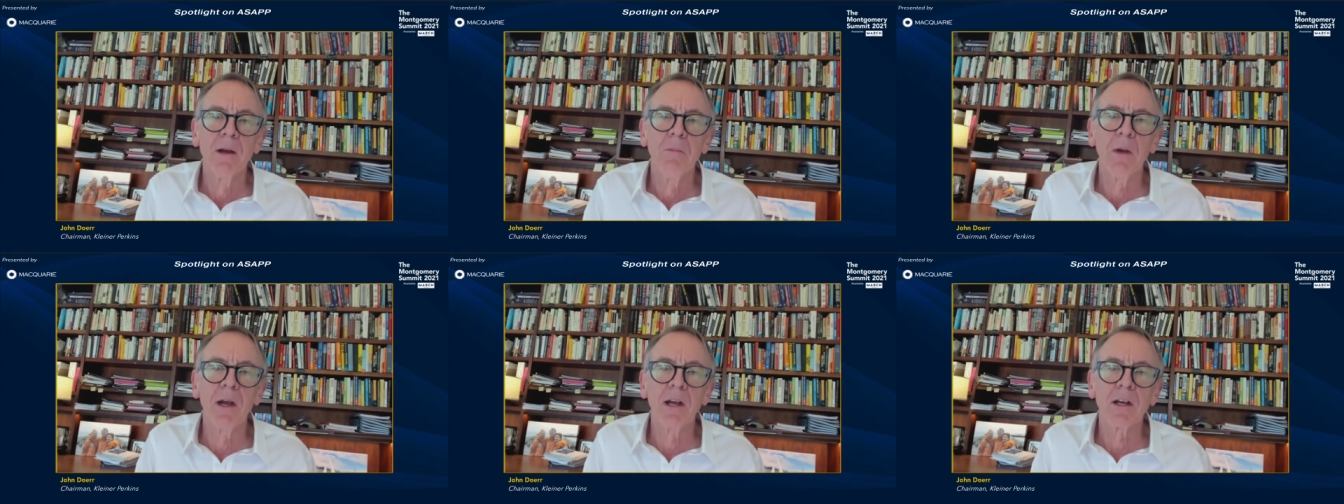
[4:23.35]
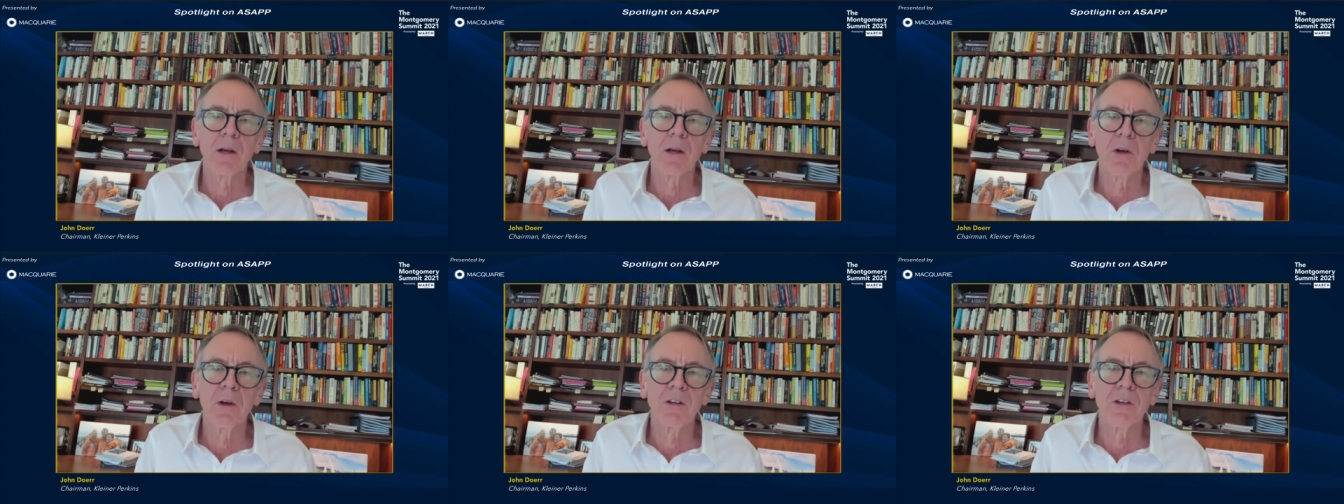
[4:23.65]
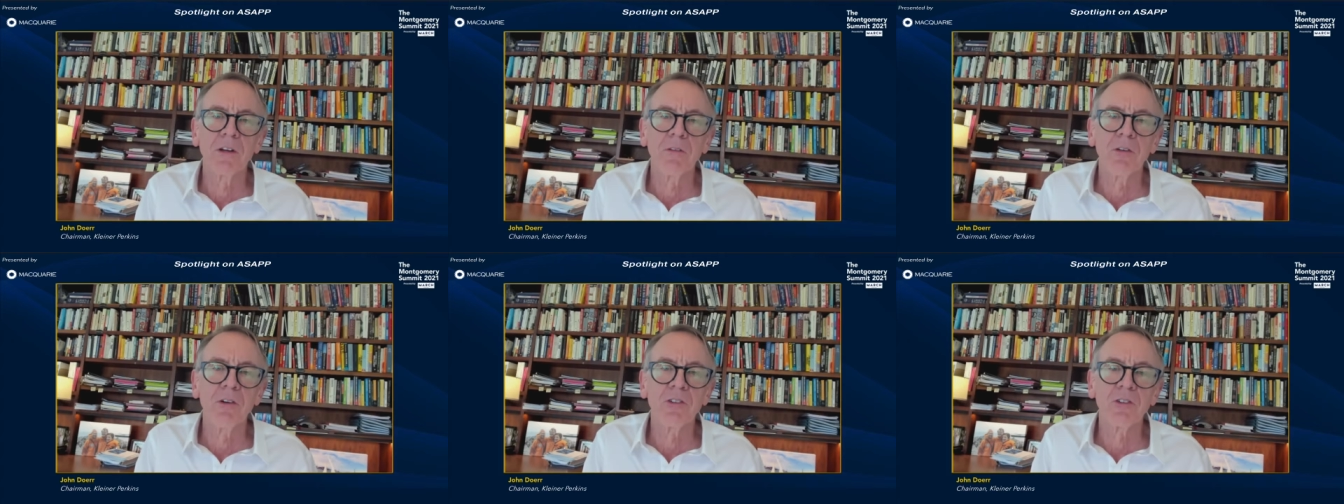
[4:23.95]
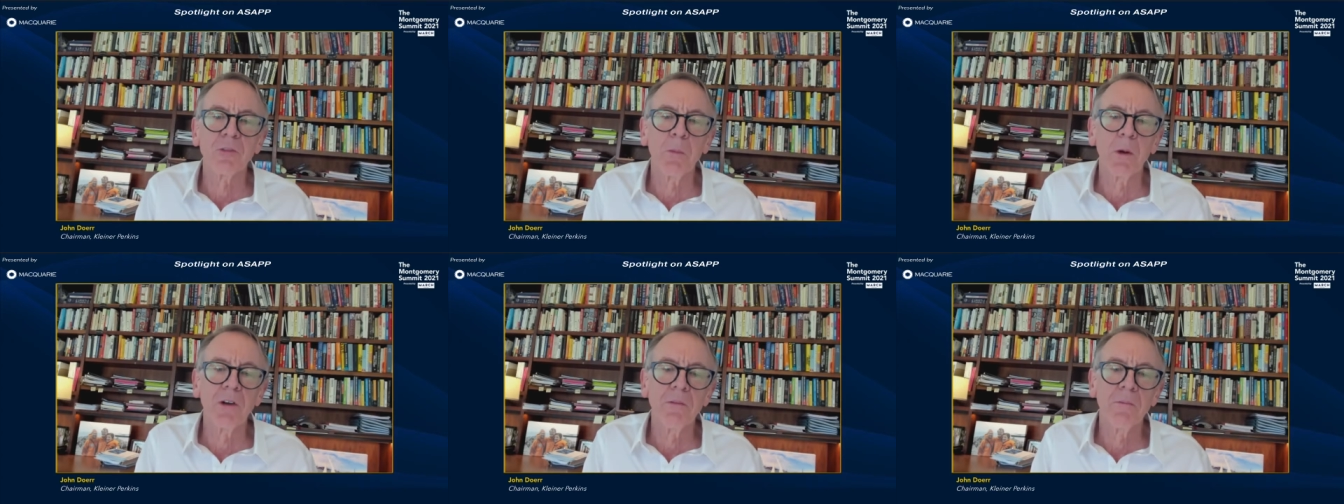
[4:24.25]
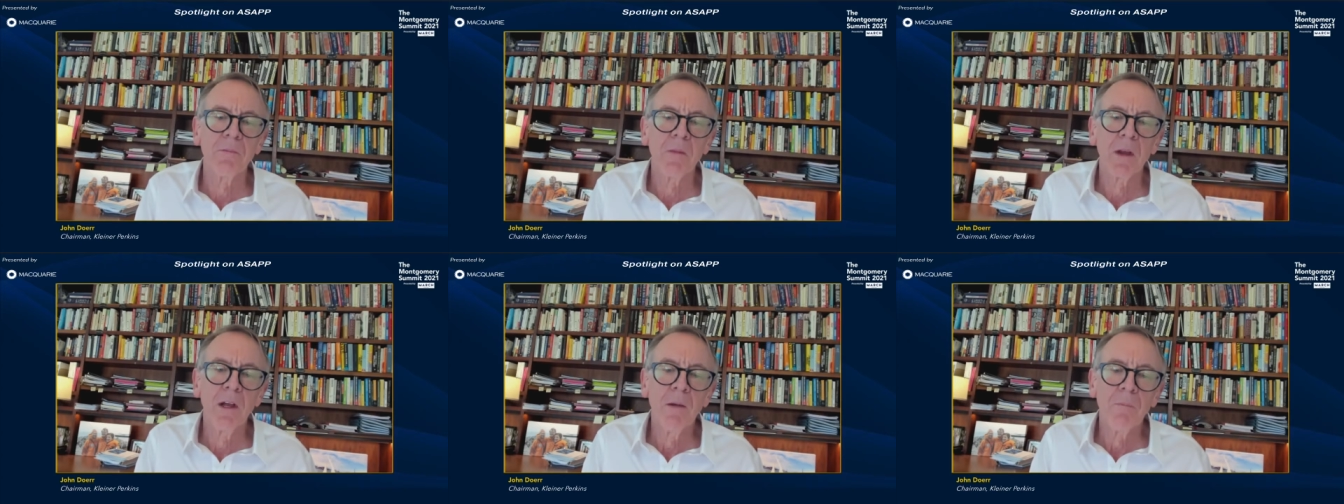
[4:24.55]
make a big difference, but
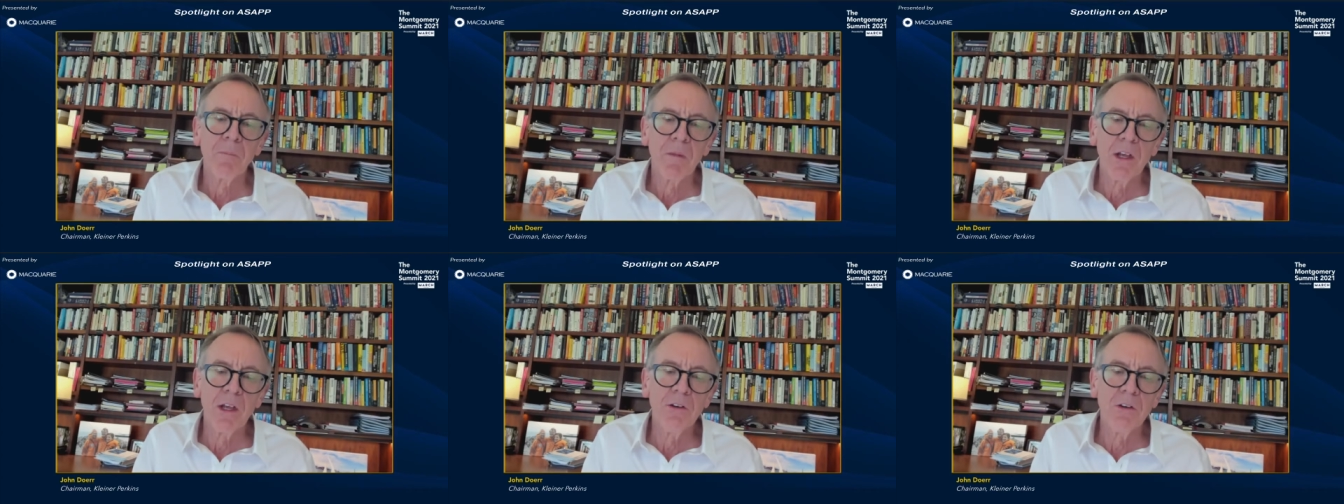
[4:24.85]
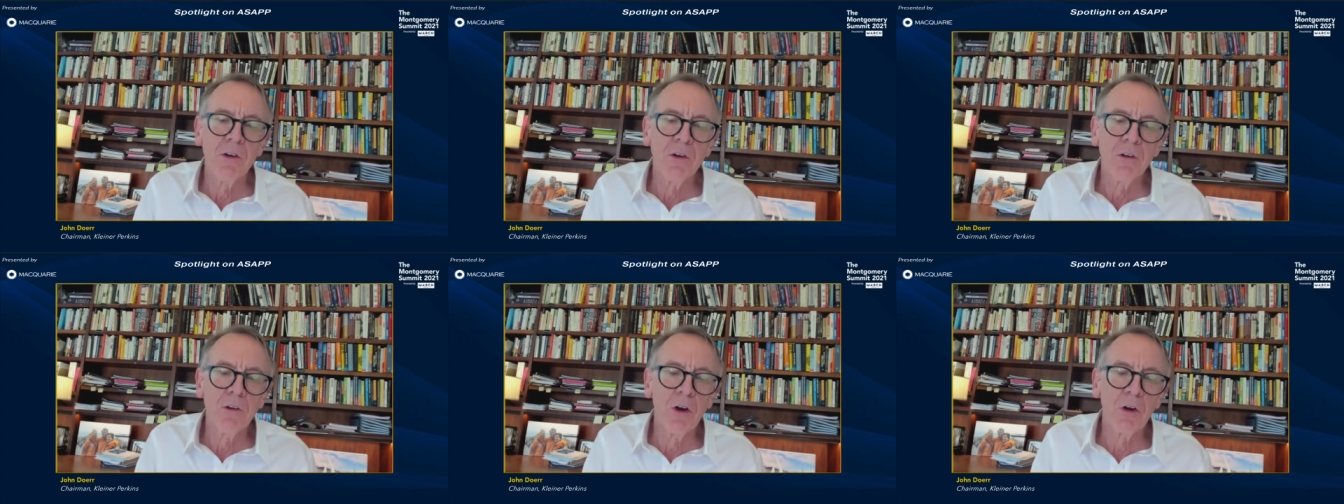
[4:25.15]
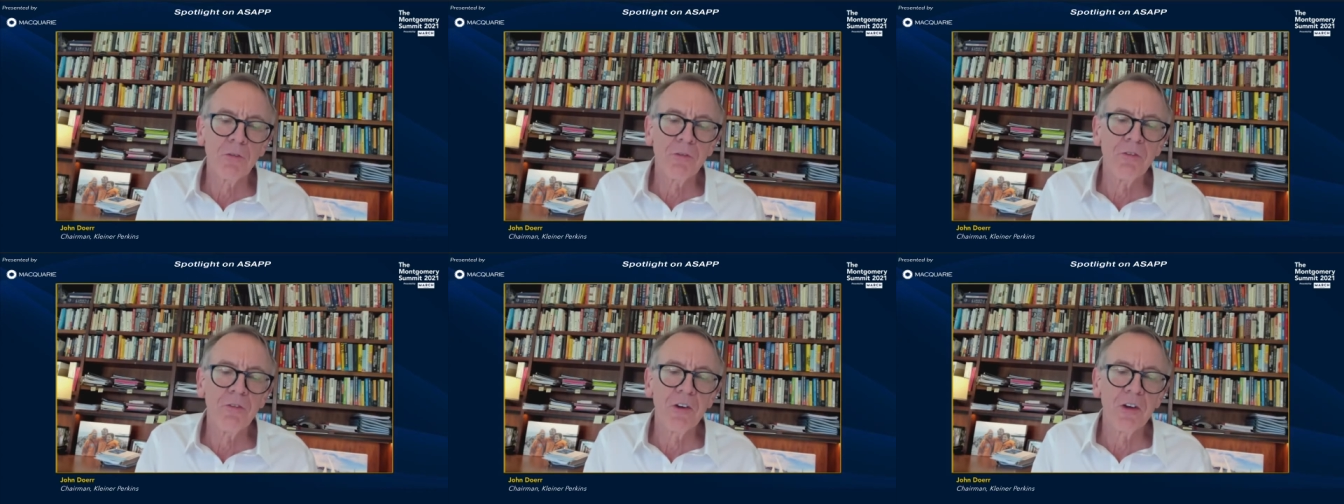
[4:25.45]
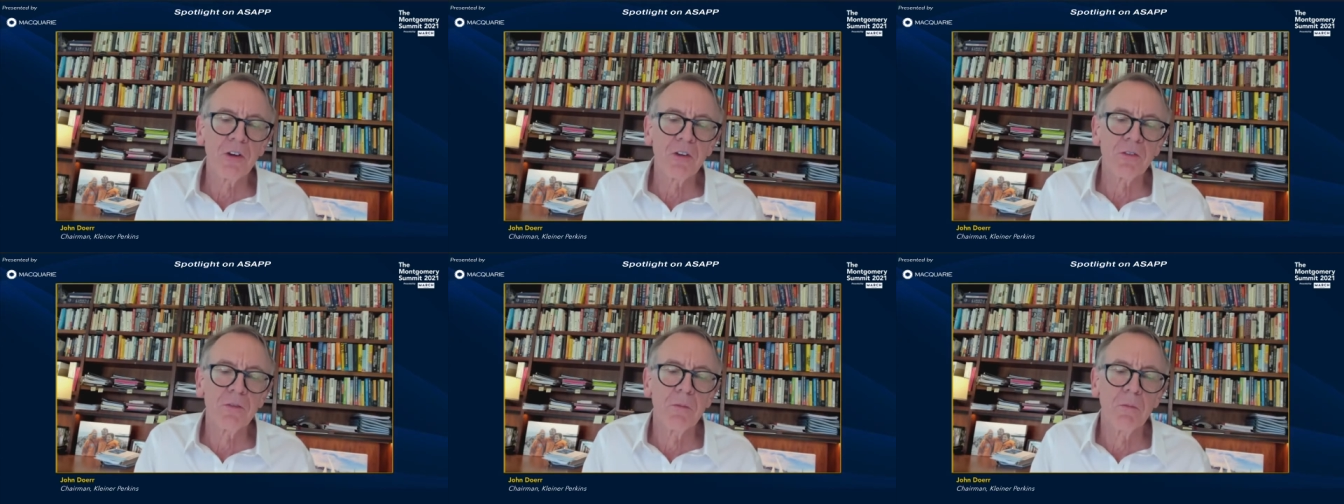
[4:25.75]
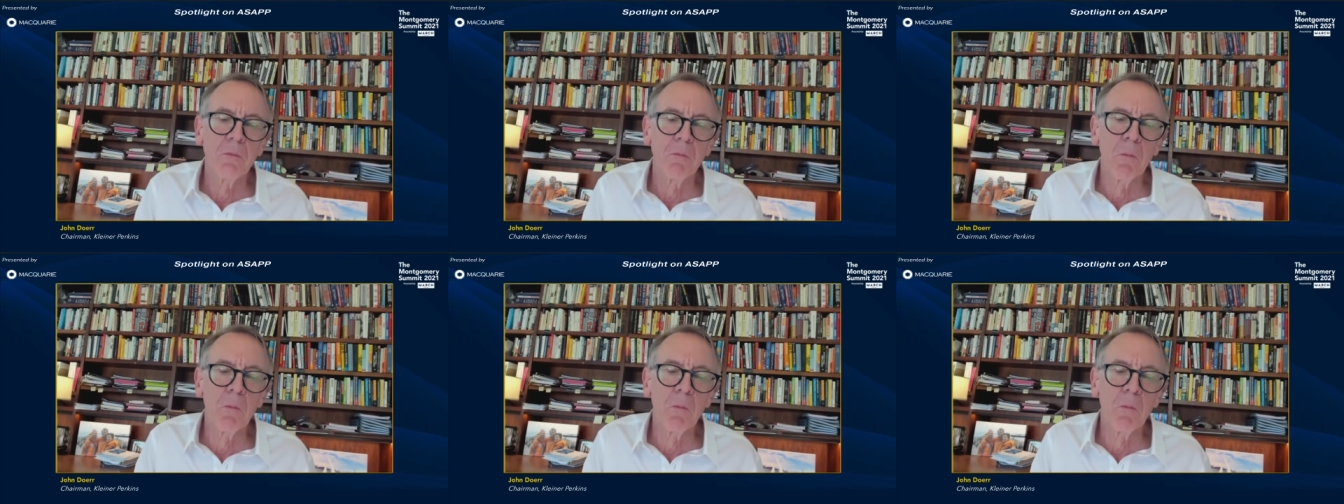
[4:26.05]
in no field